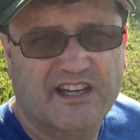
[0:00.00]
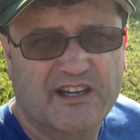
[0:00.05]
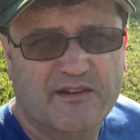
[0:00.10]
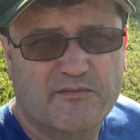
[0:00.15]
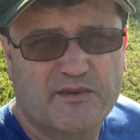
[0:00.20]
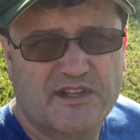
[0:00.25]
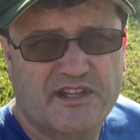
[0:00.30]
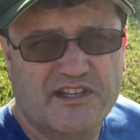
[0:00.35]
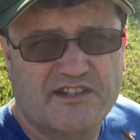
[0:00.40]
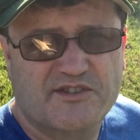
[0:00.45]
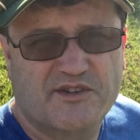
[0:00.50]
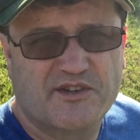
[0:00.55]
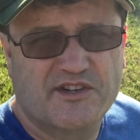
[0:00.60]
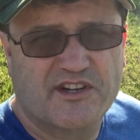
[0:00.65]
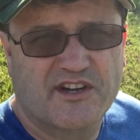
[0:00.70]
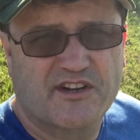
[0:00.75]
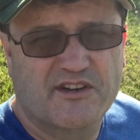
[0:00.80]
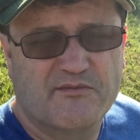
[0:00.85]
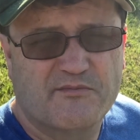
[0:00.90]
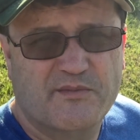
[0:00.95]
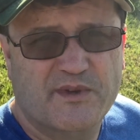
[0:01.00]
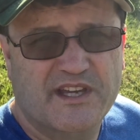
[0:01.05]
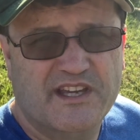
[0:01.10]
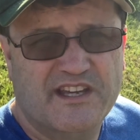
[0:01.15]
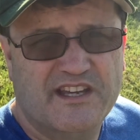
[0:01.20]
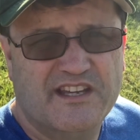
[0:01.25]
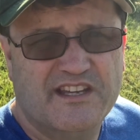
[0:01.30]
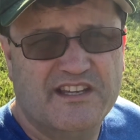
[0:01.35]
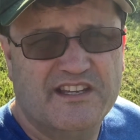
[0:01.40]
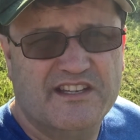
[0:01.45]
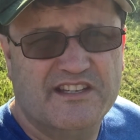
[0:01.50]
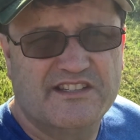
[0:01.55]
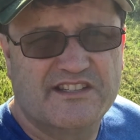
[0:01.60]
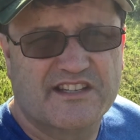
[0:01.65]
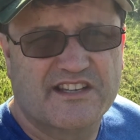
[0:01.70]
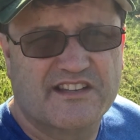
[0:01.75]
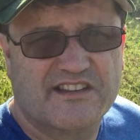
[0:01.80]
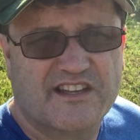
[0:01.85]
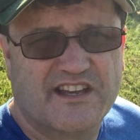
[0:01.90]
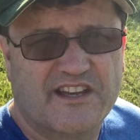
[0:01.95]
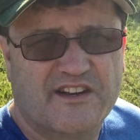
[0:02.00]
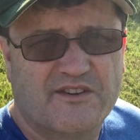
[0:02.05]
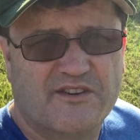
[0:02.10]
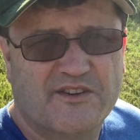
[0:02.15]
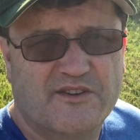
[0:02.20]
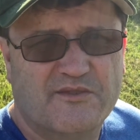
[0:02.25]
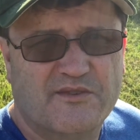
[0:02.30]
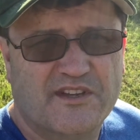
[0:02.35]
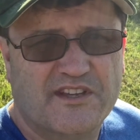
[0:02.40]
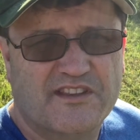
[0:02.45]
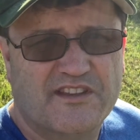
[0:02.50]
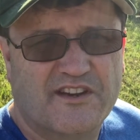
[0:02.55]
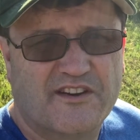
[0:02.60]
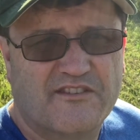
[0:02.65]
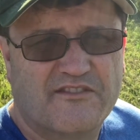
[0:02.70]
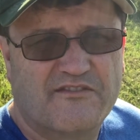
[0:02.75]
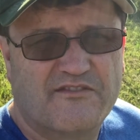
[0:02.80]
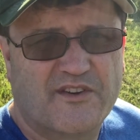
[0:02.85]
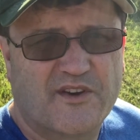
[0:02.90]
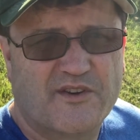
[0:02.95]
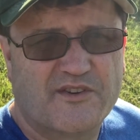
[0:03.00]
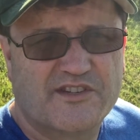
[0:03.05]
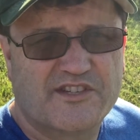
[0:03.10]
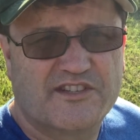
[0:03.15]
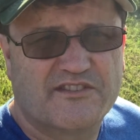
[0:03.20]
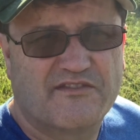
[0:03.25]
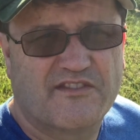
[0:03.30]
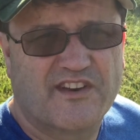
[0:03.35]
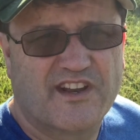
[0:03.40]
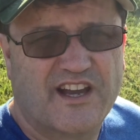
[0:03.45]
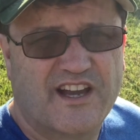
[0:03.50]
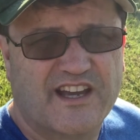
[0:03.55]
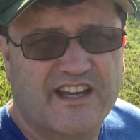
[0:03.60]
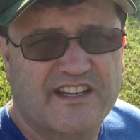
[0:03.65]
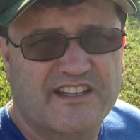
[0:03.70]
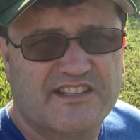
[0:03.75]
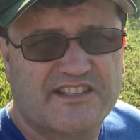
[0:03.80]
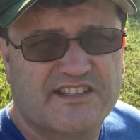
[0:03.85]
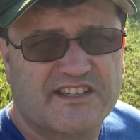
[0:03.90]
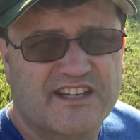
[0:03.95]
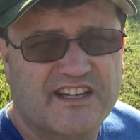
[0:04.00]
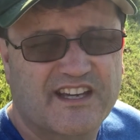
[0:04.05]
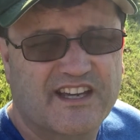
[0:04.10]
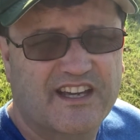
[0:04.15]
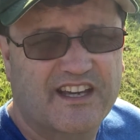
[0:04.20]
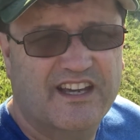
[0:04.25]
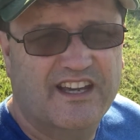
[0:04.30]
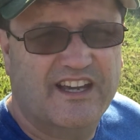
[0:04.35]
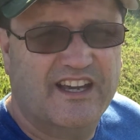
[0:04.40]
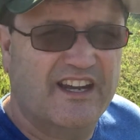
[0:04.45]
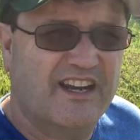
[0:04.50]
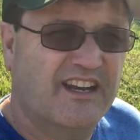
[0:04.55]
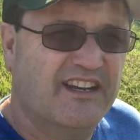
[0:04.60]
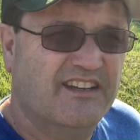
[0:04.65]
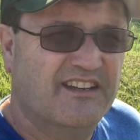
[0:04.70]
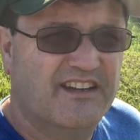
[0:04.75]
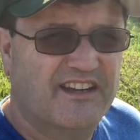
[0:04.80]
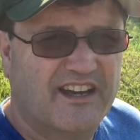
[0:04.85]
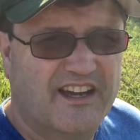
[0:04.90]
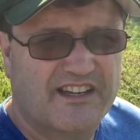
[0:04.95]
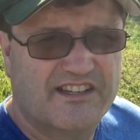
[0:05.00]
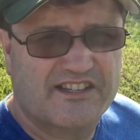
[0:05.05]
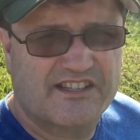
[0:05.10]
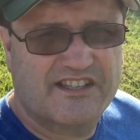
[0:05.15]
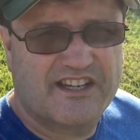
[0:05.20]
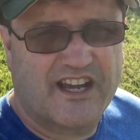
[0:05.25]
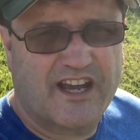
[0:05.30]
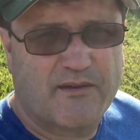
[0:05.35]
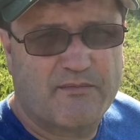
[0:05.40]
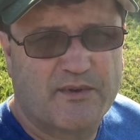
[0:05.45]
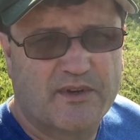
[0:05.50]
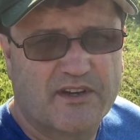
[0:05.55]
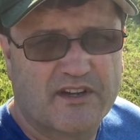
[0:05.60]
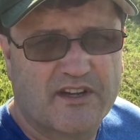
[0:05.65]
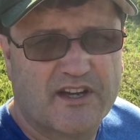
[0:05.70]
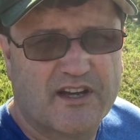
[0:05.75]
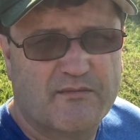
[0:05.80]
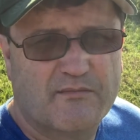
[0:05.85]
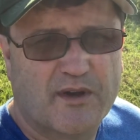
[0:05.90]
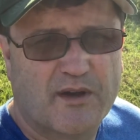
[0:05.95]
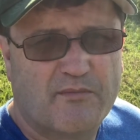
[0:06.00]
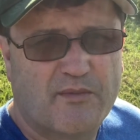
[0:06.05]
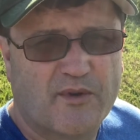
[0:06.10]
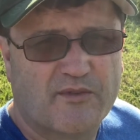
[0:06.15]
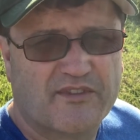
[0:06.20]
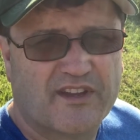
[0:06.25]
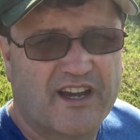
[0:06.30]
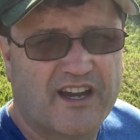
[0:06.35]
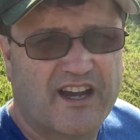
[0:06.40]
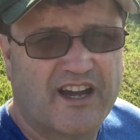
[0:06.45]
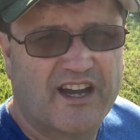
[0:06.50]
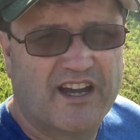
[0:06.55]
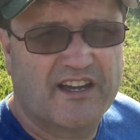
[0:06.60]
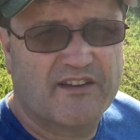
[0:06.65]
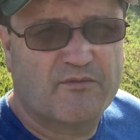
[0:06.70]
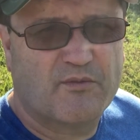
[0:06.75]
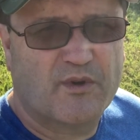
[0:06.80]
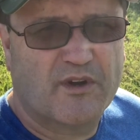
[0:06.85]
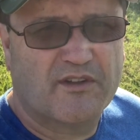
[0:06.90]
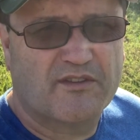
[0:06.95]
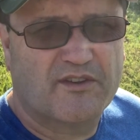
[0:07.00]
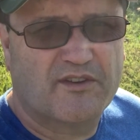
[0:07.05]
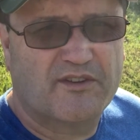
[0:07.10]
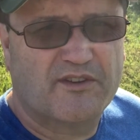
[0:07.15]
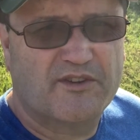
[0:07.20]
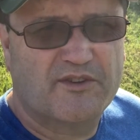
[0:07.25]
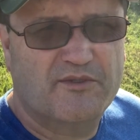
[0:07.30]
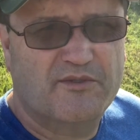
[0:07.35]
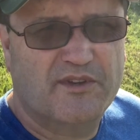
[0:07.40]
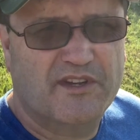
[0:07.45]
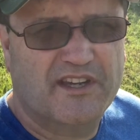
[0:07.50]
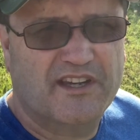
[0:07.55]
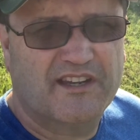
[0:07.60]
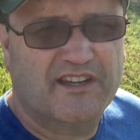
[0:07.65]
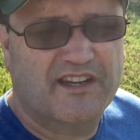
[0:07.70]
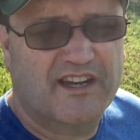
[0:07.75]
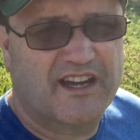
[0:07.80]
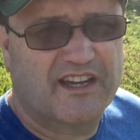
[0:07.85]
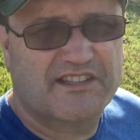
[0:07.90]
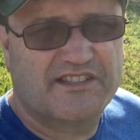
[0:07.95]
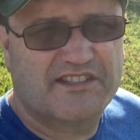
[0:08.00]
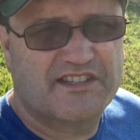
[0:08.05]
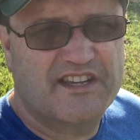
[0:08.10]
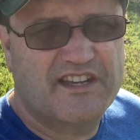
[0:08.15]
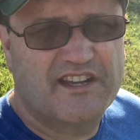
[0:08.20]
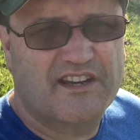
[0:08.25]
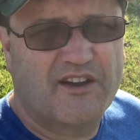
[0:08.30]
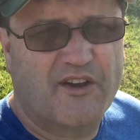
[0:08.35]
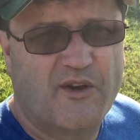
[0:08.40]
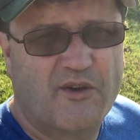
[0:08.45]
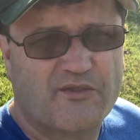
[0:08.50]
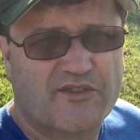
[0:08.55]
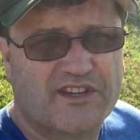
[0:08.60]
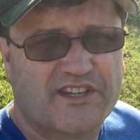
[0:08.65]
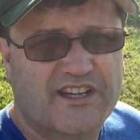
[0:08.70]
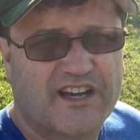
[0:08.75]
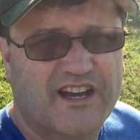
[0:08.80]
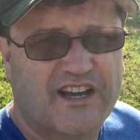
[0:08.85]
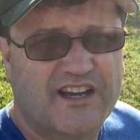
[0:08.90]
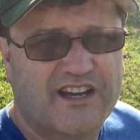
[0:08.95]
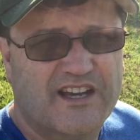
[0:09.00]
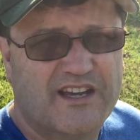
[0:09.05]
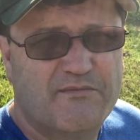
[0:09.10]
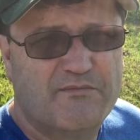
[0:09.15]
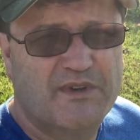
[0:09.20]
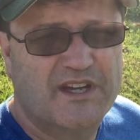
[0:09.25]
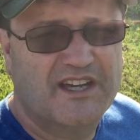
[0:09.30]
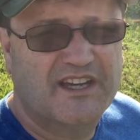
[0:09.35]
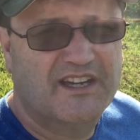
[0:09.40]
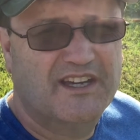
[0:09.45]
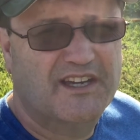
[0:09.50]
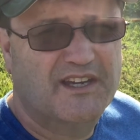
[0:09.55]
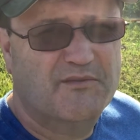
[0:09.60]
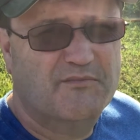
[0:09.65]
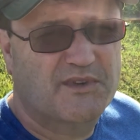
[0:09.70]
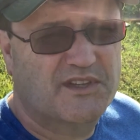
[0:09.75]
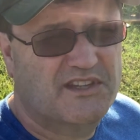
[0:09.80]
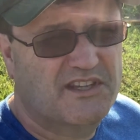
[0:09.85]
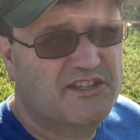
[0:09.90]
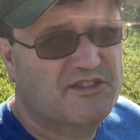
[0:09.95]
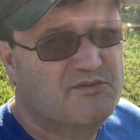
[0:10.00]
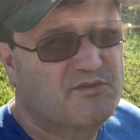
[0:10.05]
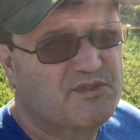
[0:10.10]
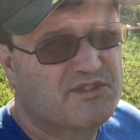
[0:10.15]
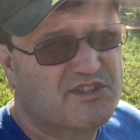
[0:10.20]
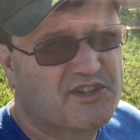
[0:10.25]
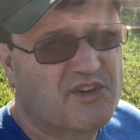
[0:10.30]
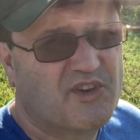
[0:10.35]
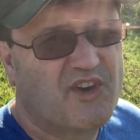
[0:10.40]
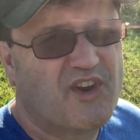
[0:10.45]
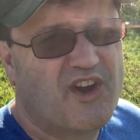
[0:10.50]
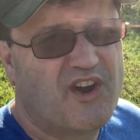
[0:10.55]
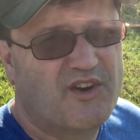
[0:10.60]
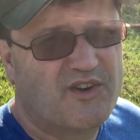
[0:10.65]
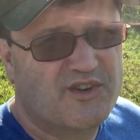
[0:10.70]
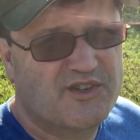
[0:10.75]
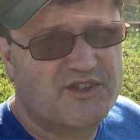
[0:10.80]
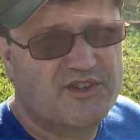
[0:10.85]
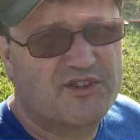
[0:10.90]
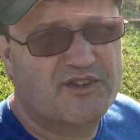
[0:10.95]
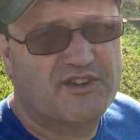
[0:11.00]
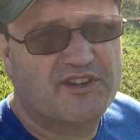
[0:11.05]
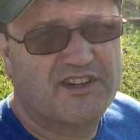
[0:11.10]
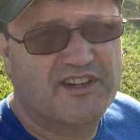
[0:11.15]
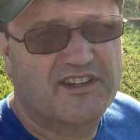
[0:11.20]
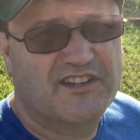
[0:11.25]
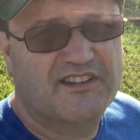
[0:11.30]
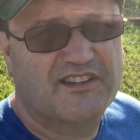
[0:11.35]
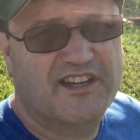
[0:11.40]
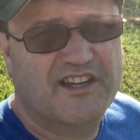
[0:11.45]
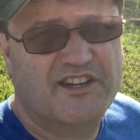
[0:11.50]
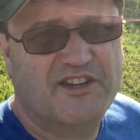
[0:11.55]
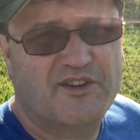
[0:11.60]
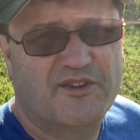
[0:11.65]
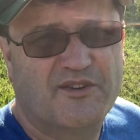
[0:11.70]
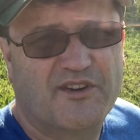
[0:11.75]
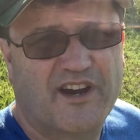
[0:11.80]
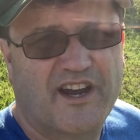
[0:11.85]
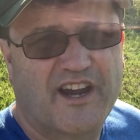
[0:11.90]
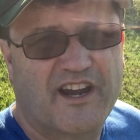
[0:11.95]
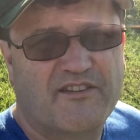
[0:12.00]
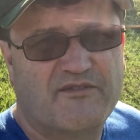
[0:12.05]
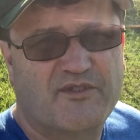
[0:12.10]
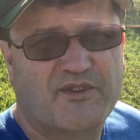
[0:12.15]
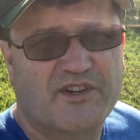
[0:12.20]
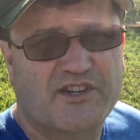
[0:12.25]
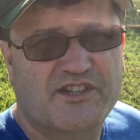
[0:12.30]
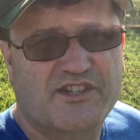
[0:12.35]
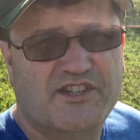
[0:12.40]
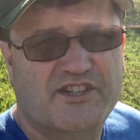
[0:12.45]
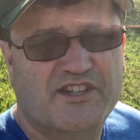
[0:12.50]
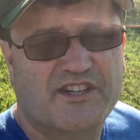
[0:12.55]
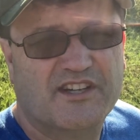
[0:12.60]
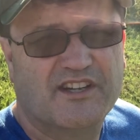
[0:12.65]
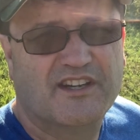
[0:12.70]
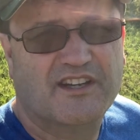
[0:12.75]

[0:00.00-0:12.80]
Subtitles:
But these are young bees that are doing their first flights, and I just happened to come up on the hive while they're doing it. I see it all the time, but this one's larger than your average